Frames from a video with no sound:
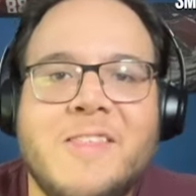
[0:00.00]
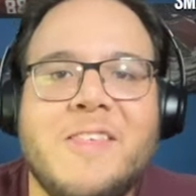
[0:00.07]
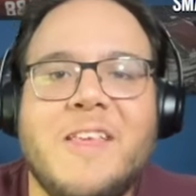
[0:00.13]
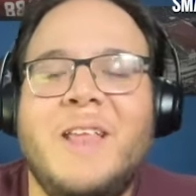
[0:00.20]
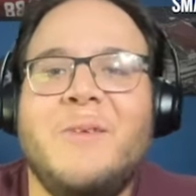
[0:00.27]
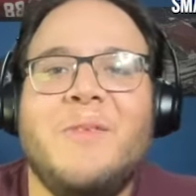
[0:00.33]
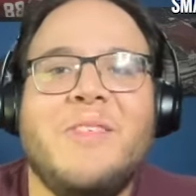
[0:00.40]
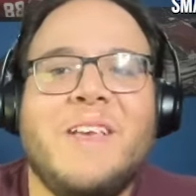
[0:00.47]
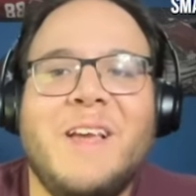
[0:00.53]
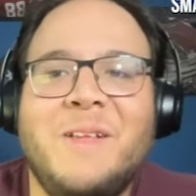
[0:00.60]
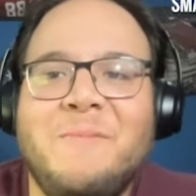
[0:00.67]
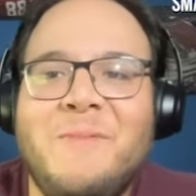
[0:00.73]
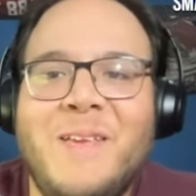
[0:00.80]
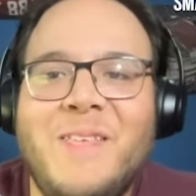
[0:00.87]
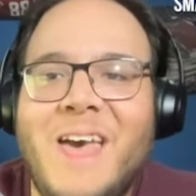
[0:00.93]
and said he was going
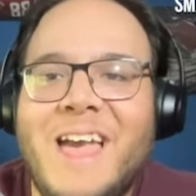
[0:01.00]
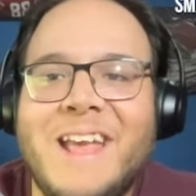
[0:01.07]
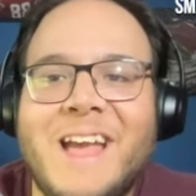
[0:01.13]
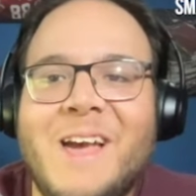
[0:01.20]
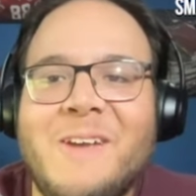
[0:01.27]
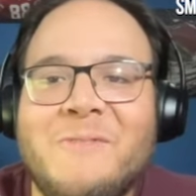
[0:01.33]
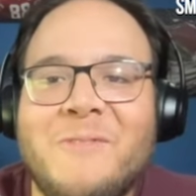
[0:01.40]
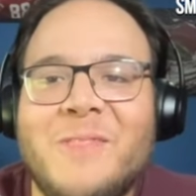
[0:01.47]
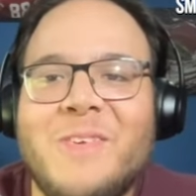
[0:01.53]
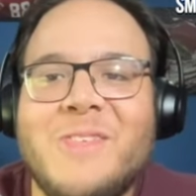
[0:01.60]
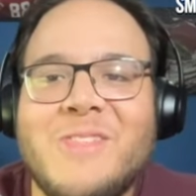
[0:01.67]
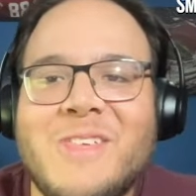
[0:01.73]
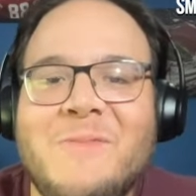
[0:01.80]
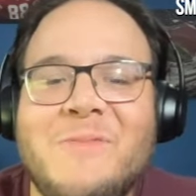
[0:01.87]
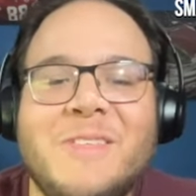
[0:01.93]
to be that guy for the
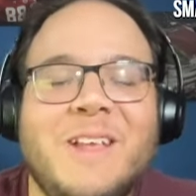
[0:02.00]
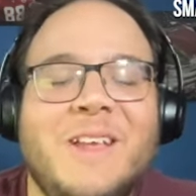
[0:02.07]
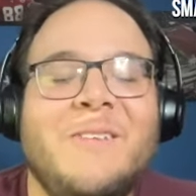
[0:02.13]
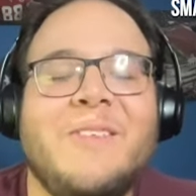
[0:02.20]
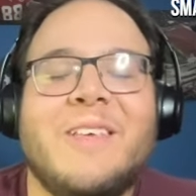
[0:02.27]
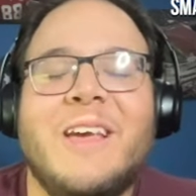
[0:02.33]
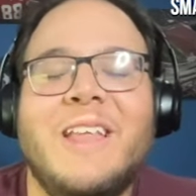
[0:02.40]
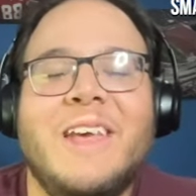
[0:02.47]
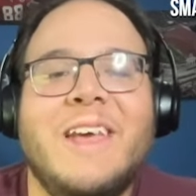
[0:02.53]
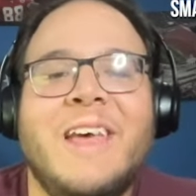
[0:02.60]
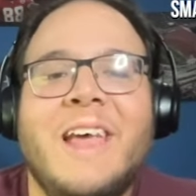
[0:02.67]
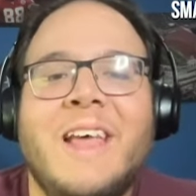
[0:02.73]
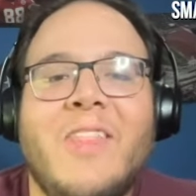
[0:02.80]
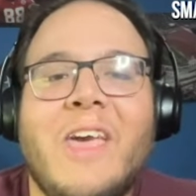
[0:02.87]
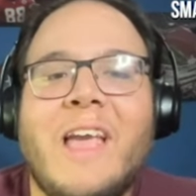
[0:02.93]
Chiefs and he was going to
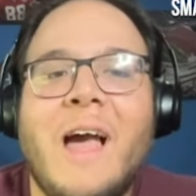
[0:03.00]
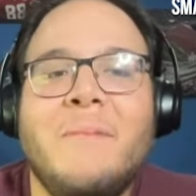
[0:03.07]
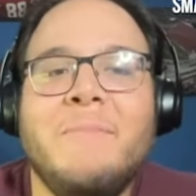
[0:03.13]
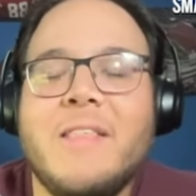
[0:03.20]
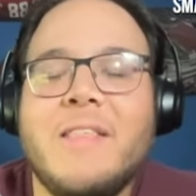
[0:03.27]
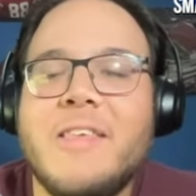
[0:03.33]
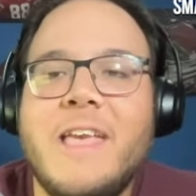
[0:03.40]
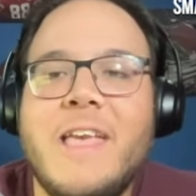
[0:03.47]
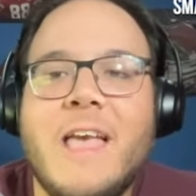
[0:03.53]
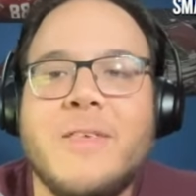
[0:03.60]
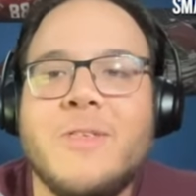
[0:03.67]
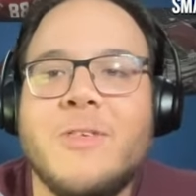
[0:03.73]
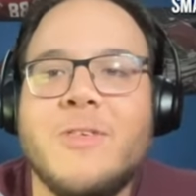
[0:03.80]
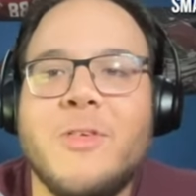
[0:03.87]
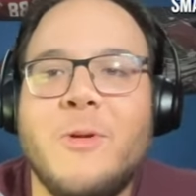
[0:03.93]
like I'm not saying he
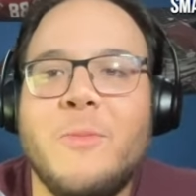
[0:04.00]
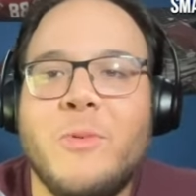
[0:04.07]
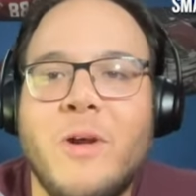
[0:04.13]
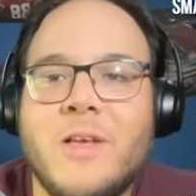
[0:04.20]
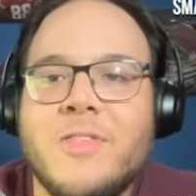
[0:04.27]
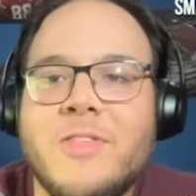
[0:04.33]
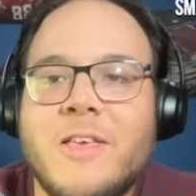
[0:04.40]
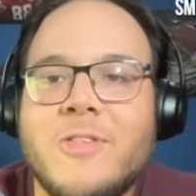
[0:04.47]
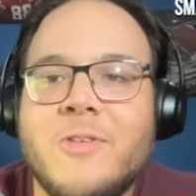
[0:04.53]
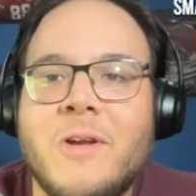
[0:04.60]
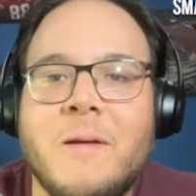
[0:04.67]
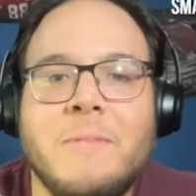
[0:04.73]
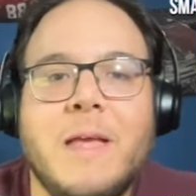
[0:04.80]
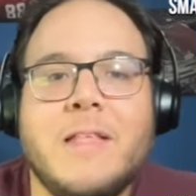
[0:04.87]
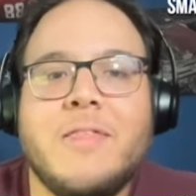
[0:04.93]
has a slow
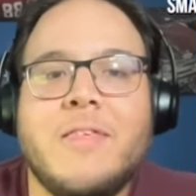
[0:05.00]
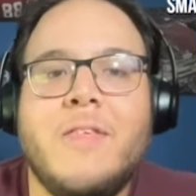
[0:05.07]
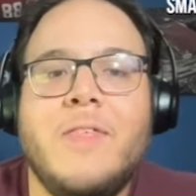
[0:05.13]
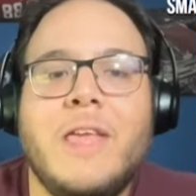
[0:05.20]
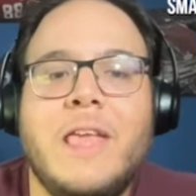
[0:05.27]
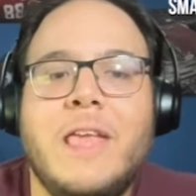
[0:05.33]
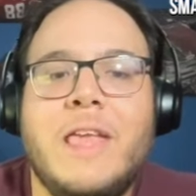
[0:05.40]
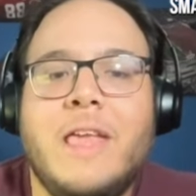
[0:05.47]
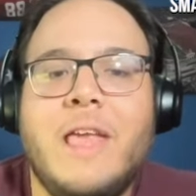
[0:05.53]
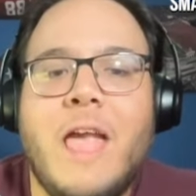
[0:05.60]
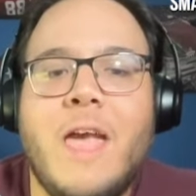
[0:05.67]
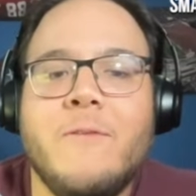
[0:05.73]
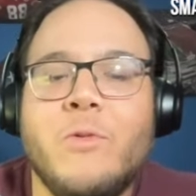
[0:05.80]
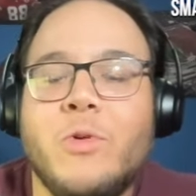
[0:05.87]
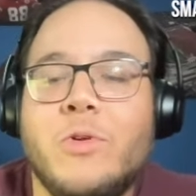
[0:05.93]
processor. I'm not saying that he
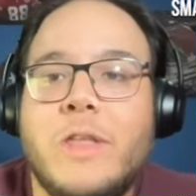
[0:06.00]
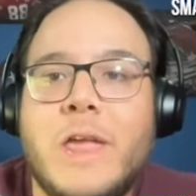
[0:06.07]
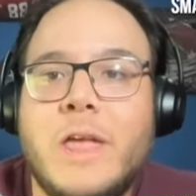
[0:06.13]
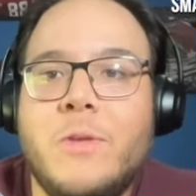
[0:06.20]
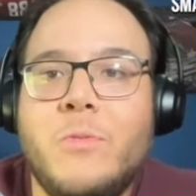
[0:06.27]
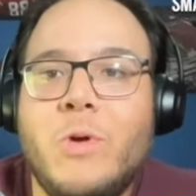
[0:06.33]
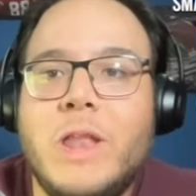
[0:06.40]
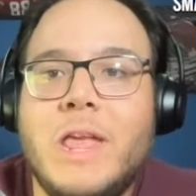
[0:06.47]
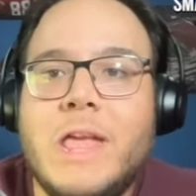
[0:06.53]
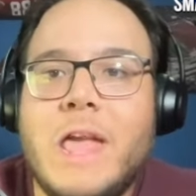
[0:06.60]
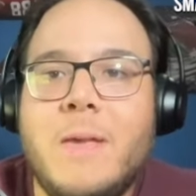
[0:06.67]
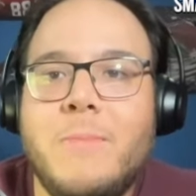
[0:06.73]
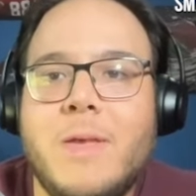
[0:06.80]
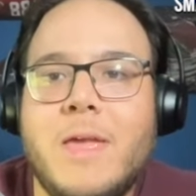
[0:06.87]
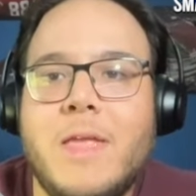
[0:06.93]
ever did when he
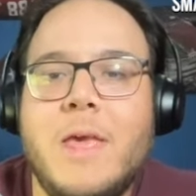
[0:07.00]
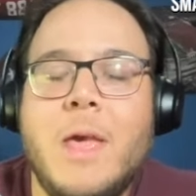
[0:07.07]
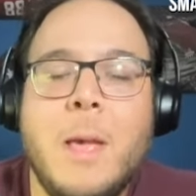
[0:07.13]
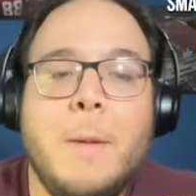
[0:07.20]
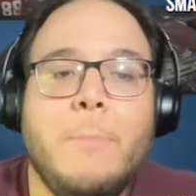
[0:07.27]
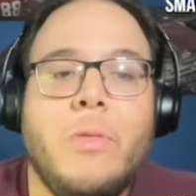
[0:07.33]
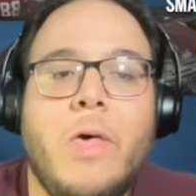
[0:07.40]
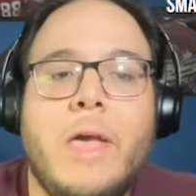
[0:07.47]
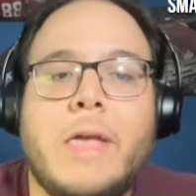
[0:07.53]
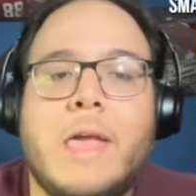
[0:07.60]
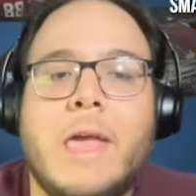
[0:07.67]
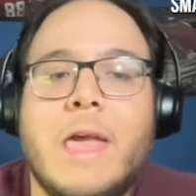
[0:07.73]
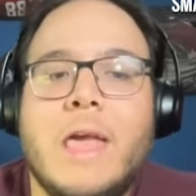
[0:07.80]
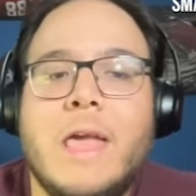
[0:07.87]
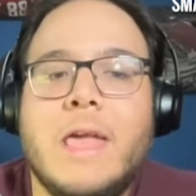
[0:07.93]
came in, but
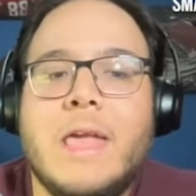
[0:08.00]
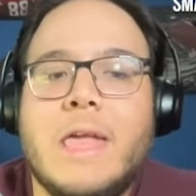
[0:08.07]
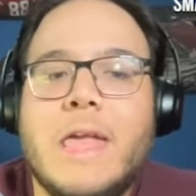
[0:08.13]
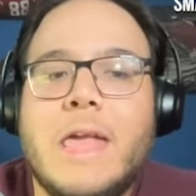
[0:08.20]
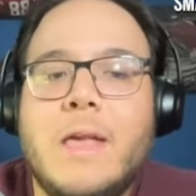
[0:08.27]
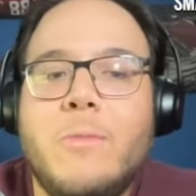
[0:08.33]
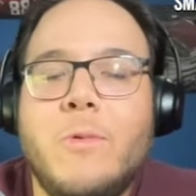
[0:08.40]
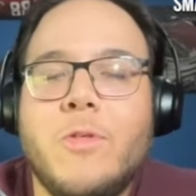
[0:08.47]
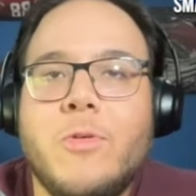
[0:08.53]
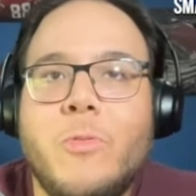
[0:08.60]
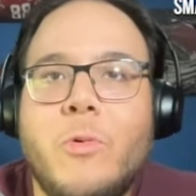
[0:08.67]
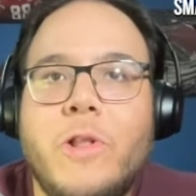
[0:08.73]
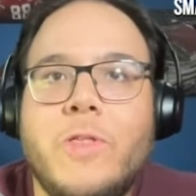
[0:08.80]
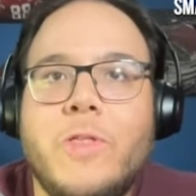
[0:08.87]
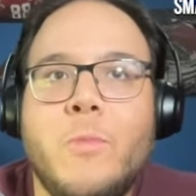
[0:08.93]
like he was
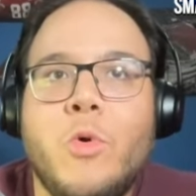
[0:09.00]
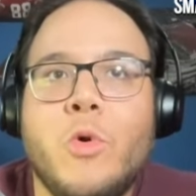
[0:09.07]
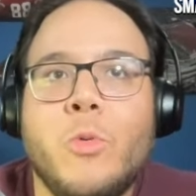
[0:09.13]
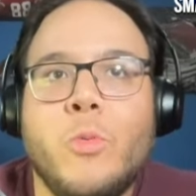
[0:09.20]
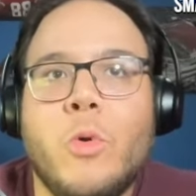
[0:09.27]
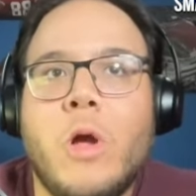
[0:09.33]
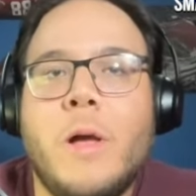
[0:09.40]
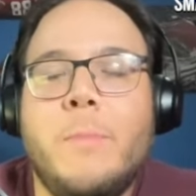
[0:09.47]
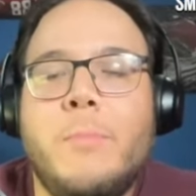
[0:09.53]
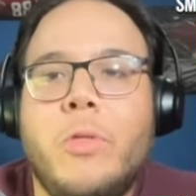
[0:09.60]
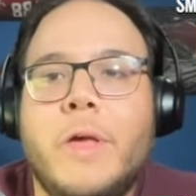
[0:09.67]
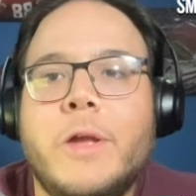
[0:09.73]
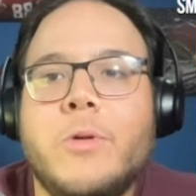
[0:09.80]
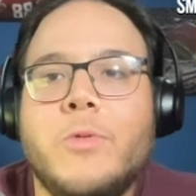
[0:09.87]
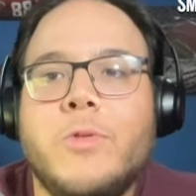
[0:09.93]
one of the more raw
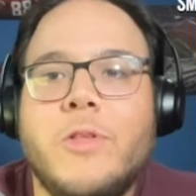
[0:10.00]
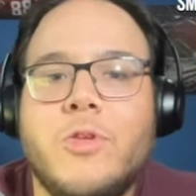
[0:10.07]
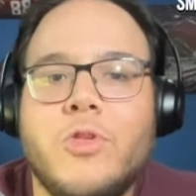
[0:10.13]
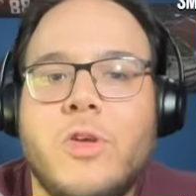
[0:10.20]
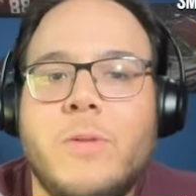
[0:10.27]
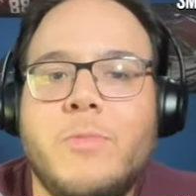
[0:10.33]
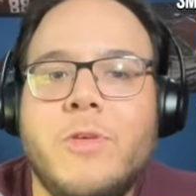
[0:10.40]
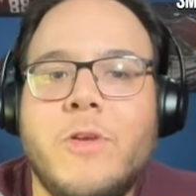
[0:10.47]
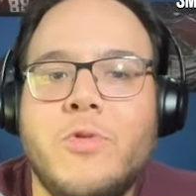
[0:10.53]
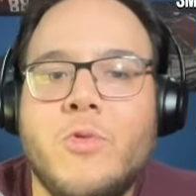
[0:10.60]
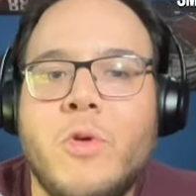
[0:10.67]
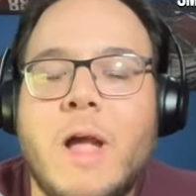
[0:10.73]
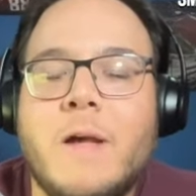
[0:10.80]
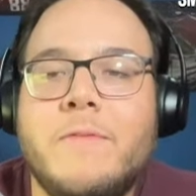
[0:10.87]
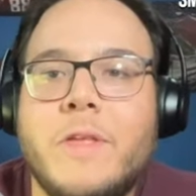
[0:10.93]
players the Chiefs had
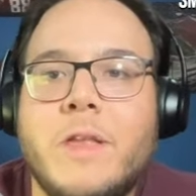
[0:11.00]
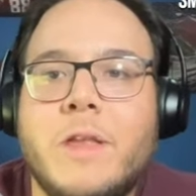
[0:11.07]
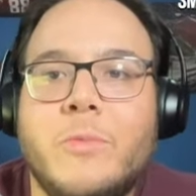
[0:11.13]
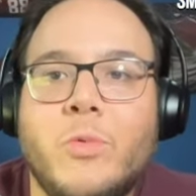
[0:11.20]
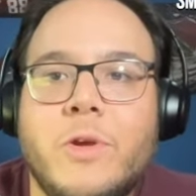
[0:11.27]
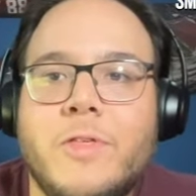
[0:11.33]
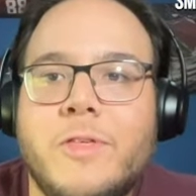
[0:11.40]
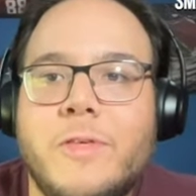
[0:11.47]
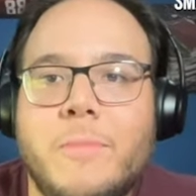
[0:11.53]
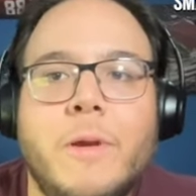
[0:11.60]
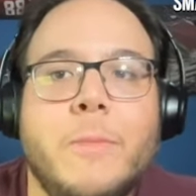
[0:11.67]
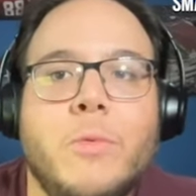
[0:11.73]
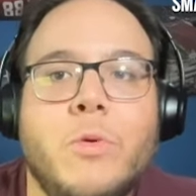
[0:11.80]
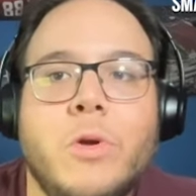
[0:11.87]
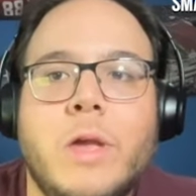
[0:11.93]
drafted in recent
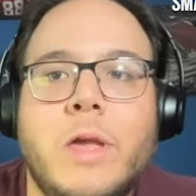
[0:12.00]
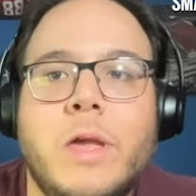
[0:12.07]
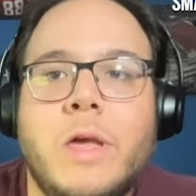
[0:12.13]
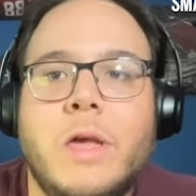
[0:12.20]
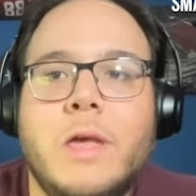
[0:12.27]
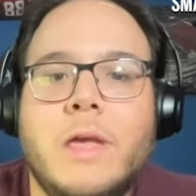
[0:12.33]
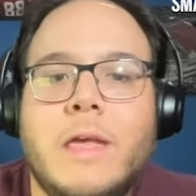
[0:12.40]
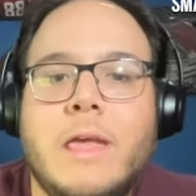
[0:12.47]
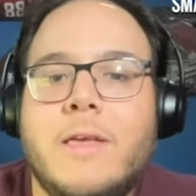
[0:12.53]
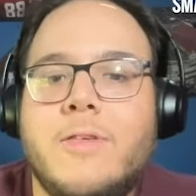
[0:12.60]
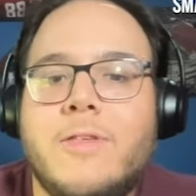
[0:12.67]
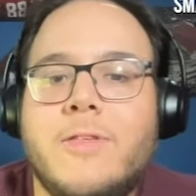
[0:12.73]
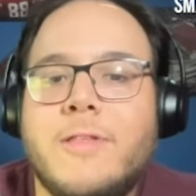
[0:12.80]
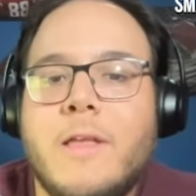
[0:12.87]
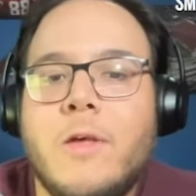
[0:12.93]
memory. He
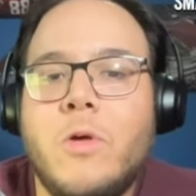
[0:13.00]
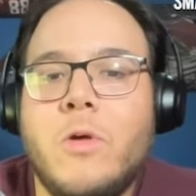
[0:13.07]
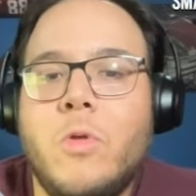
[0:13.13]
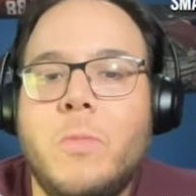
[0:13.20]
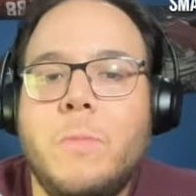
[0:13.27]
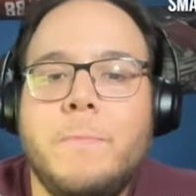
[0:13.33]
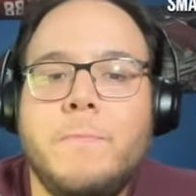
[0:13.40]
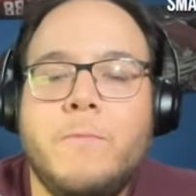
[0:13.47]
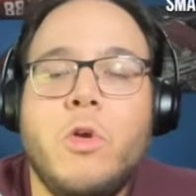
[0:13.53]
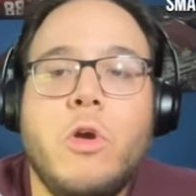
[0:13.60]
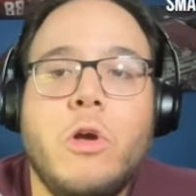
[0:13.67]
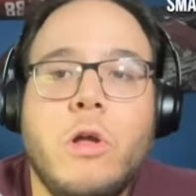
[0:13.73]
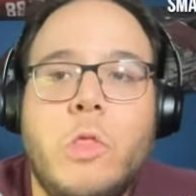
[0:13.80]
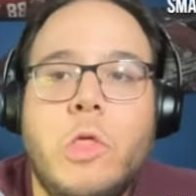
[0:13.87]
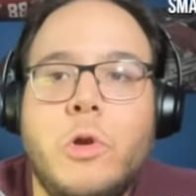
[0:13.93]
still
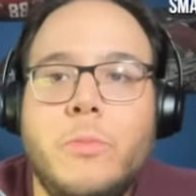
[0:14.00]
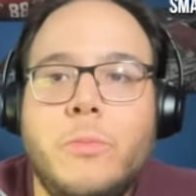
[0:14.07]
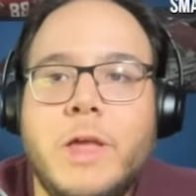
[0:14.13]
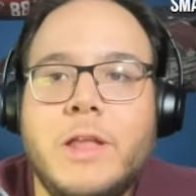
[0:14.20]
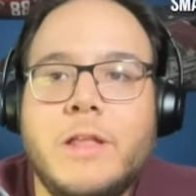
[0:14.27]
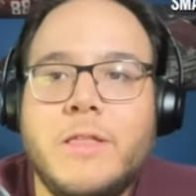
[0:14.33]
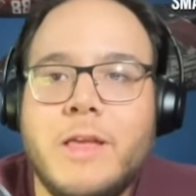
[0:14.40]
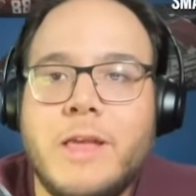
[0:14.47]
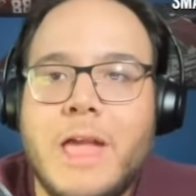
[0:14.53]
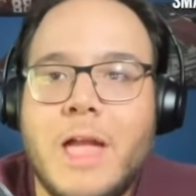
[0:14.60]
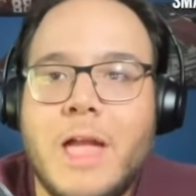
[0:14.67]
took a little bit to